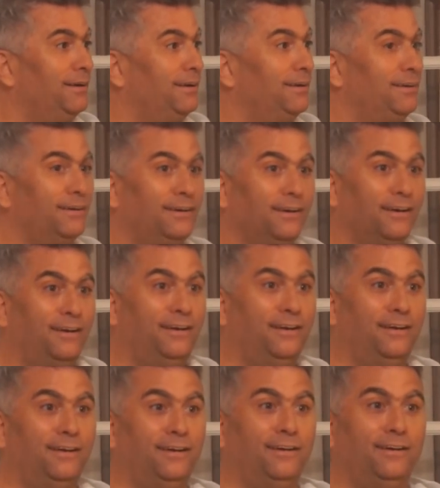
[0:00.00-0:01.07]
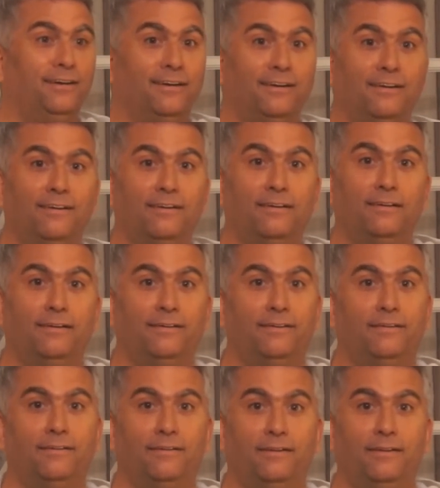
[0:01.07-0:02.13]

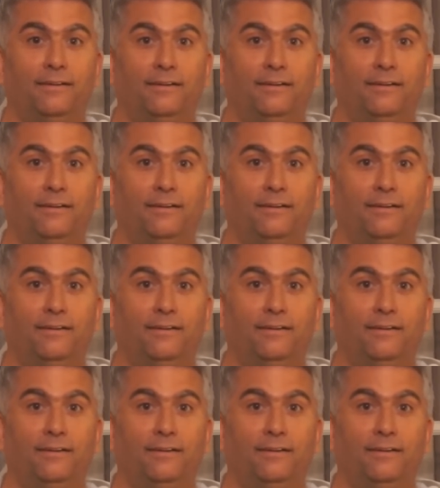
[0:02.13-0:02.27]
Nobody speaks.